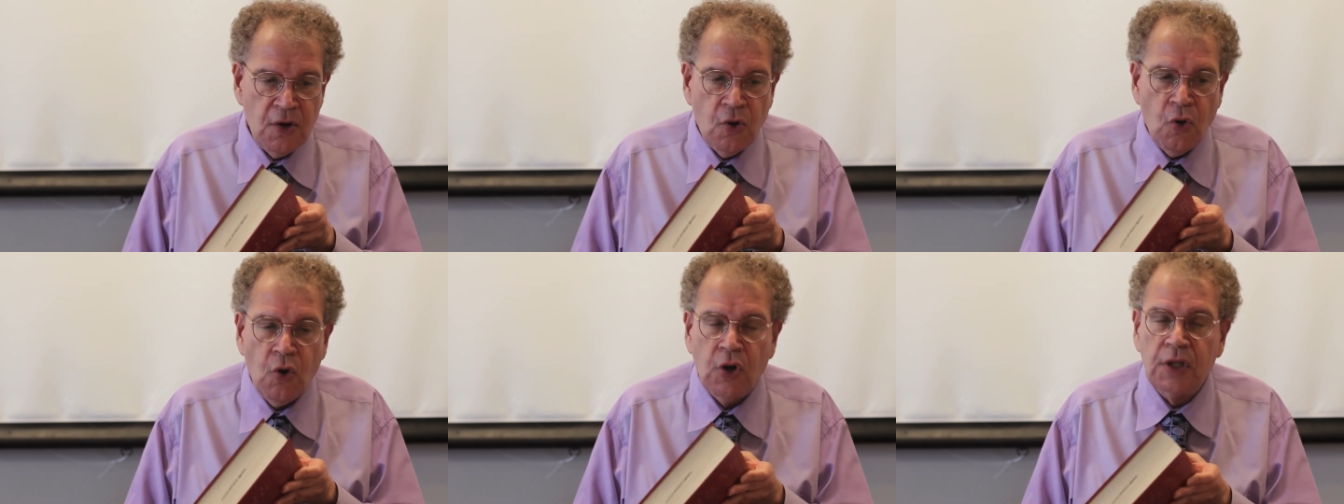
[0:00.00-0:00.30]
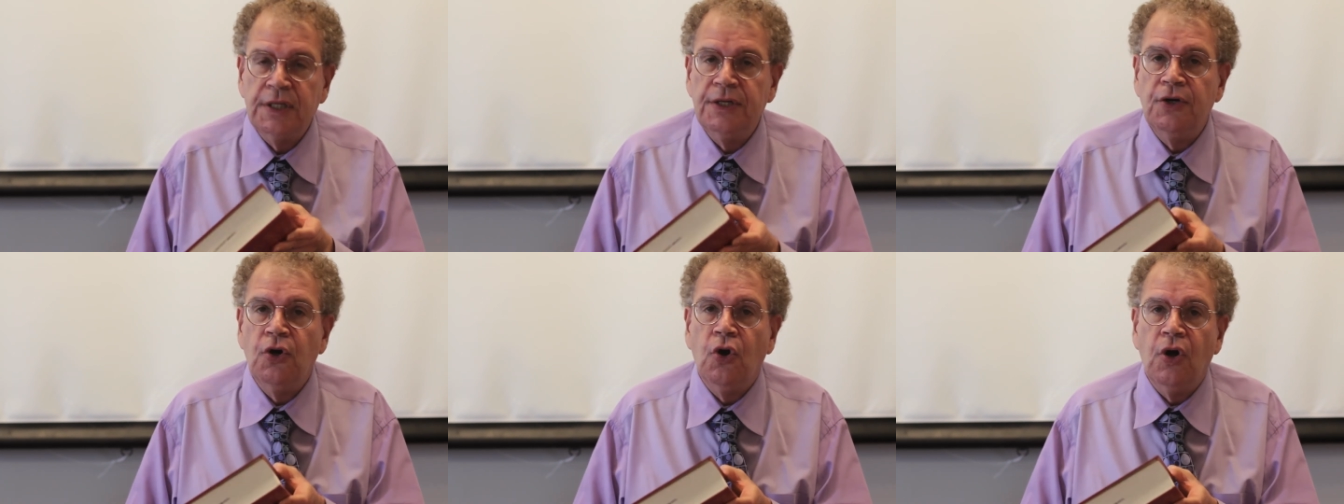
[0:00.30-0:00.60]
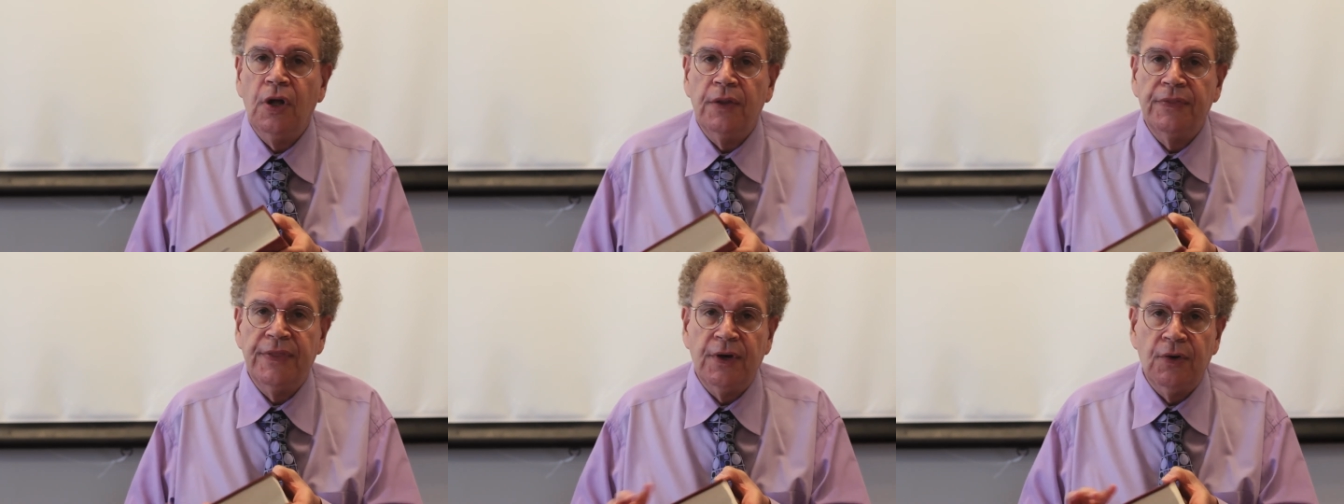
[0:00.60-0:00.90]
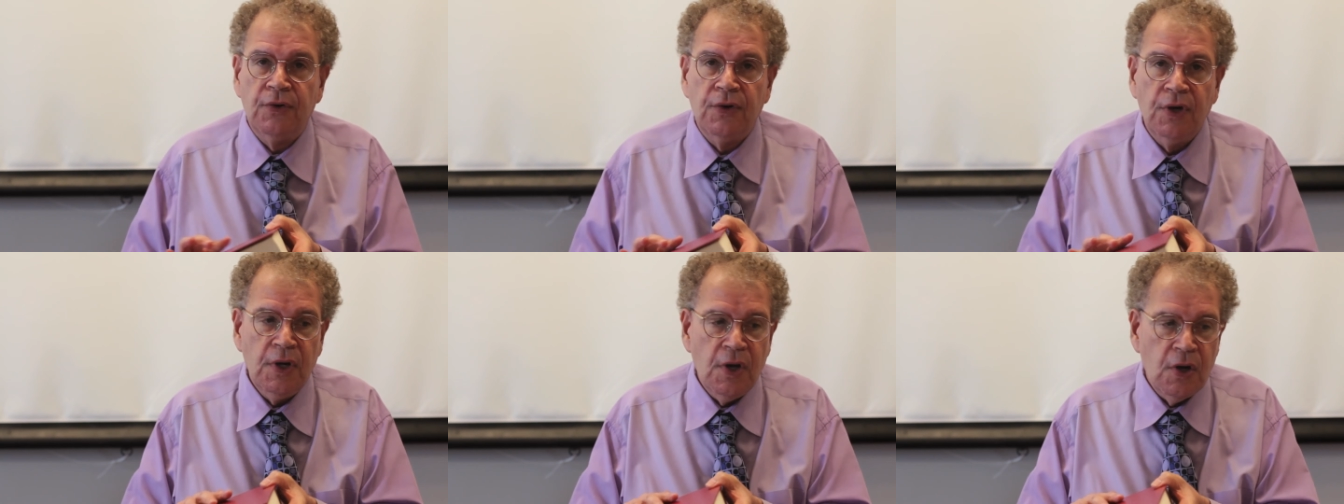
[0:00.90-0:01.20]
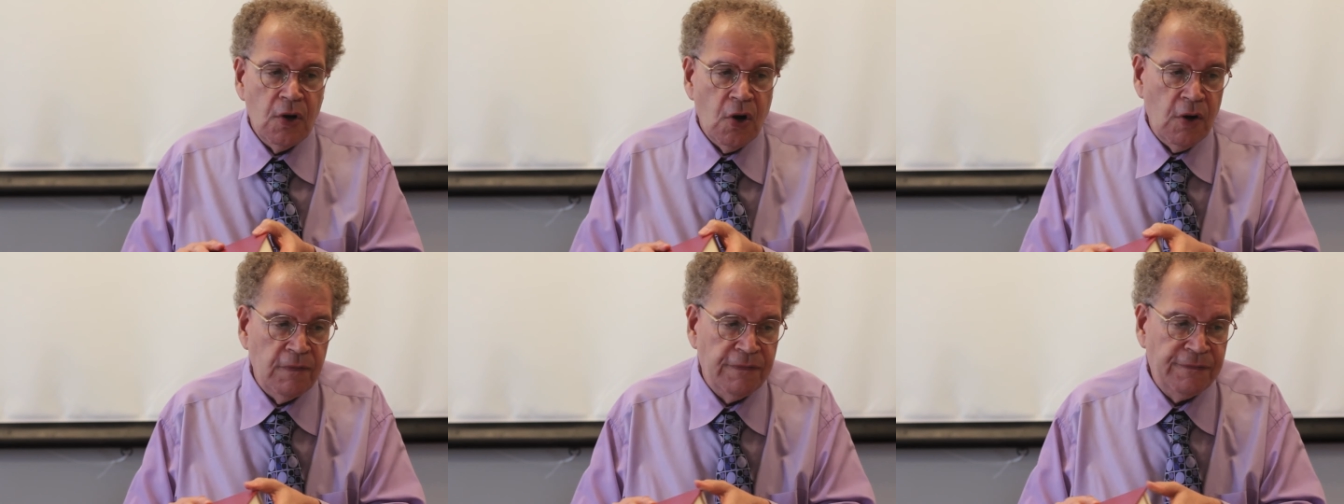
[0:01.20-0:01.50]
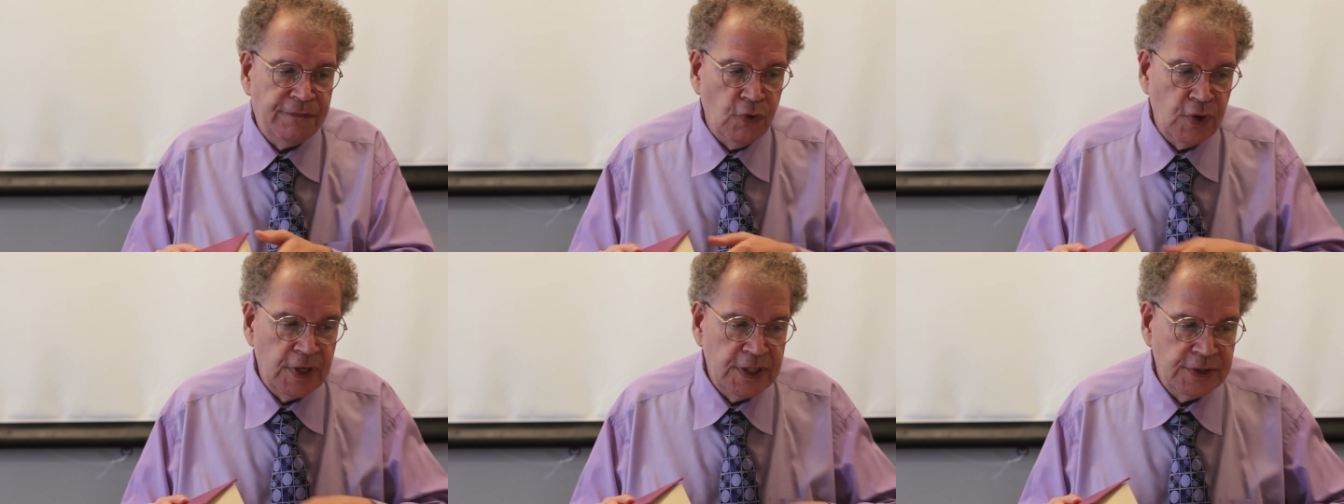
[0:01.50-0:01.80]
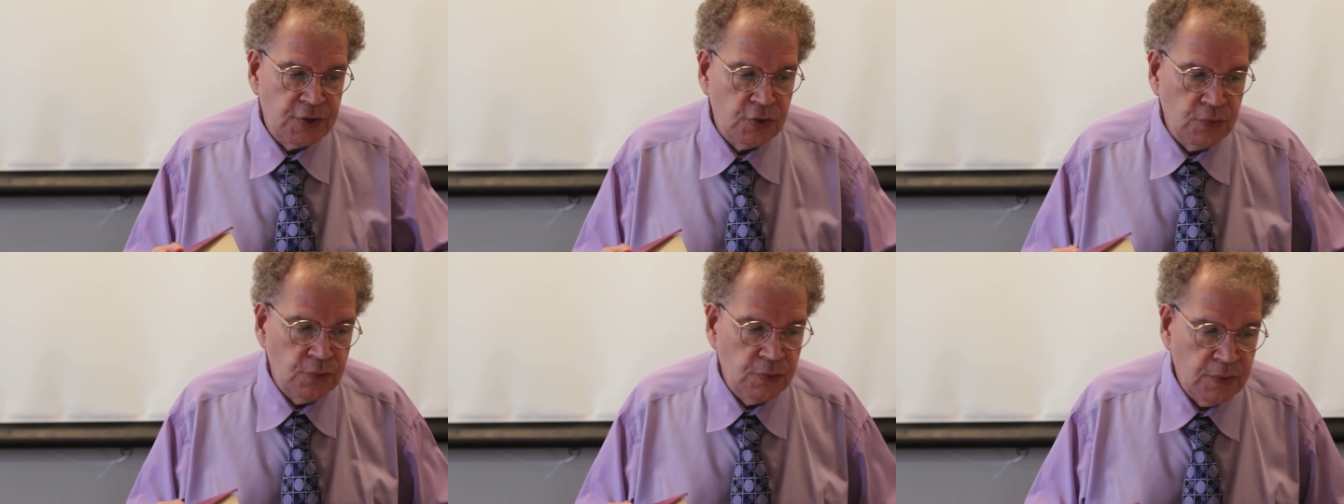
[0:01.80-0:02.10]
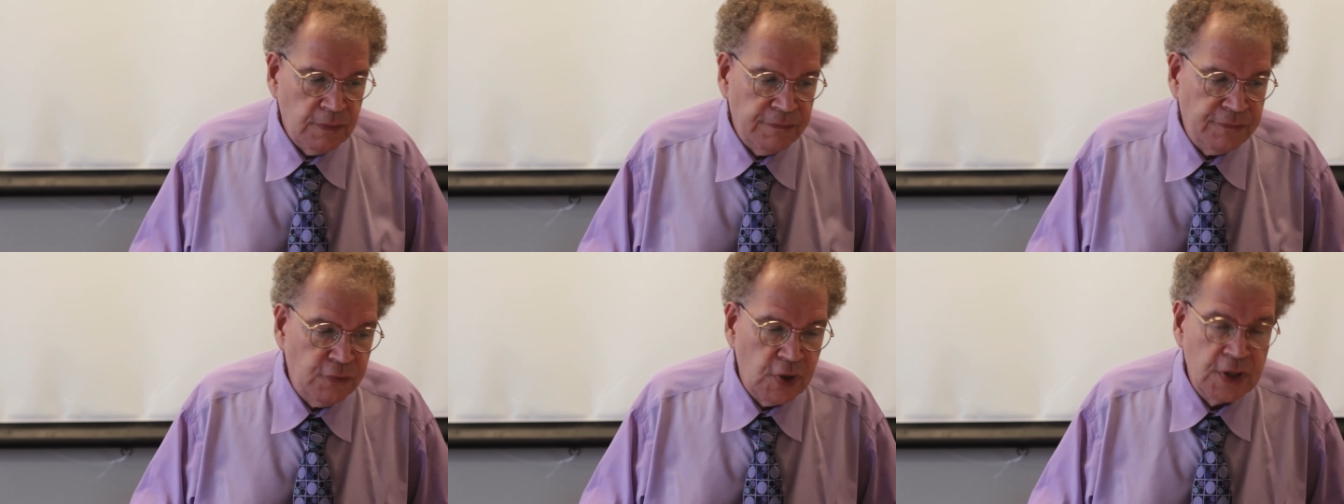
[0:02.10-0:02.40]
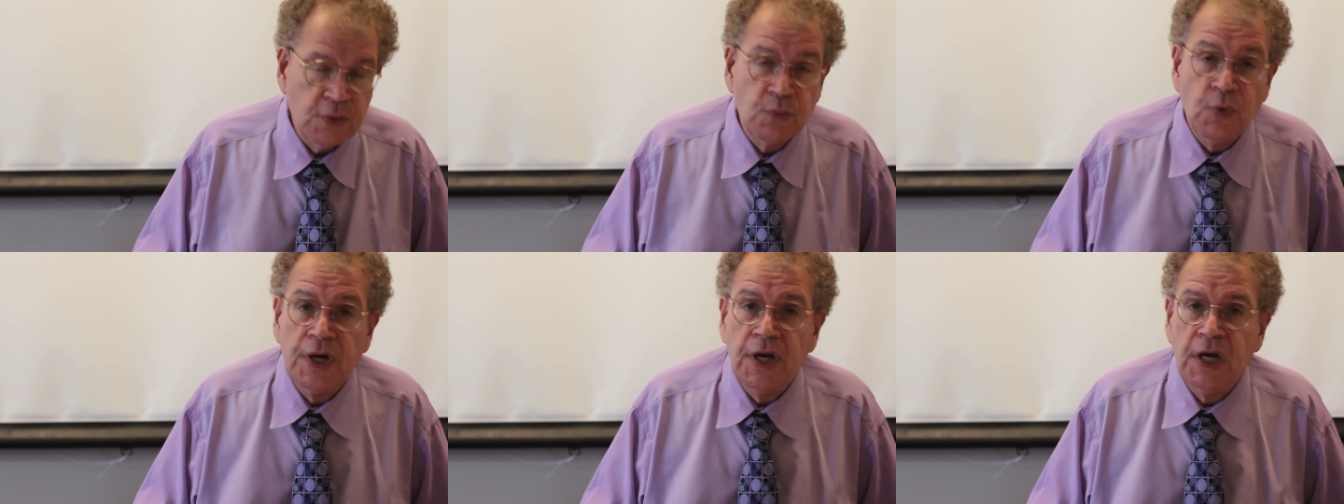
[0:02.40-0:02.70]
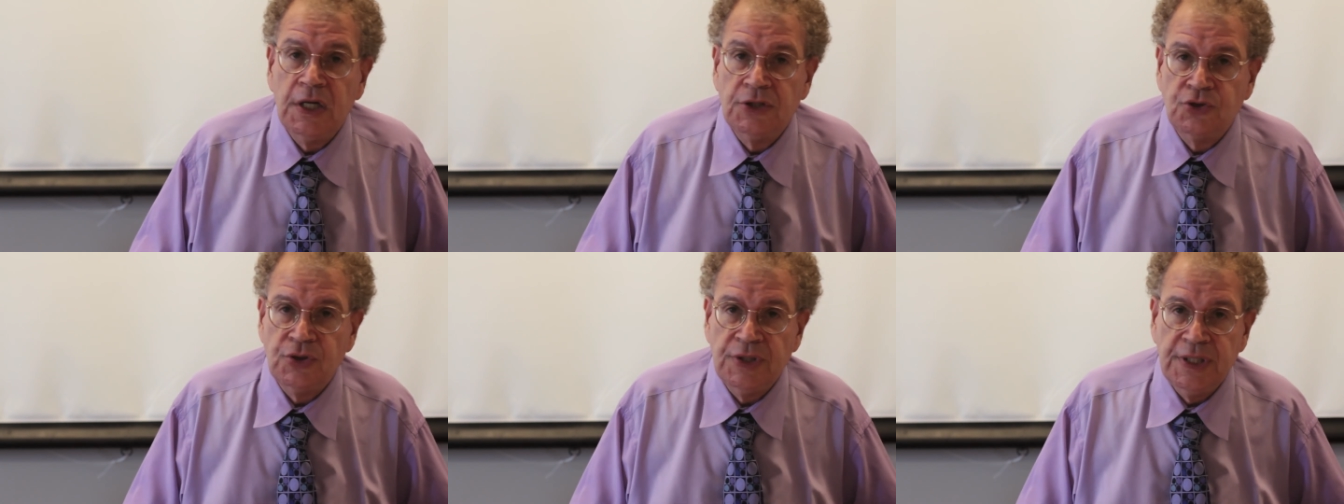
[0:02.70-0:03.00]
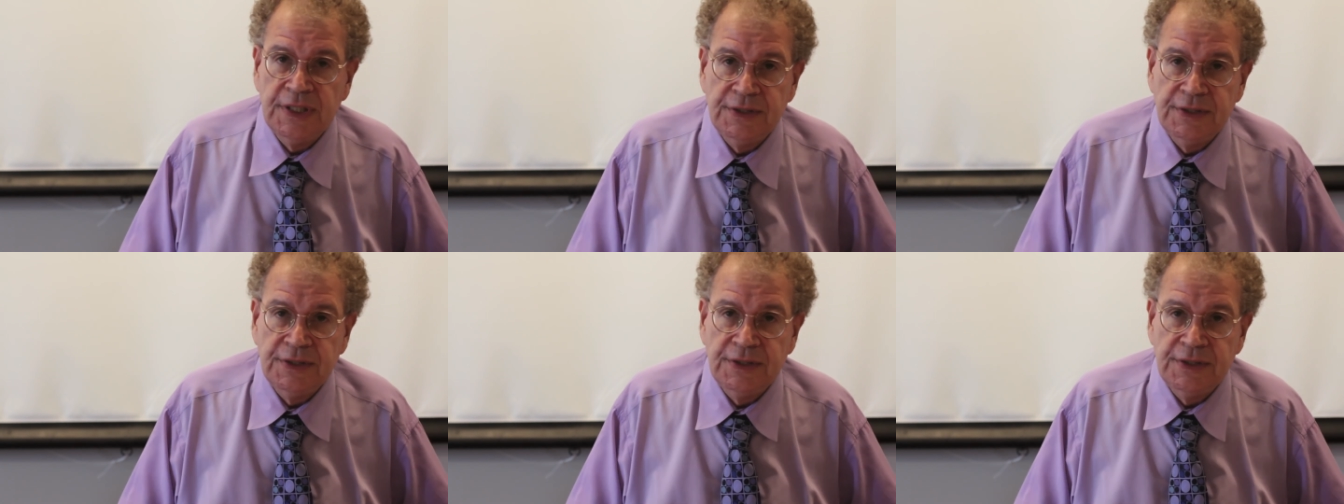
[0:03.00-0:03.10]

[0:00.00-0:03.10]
All in all, there are 4,100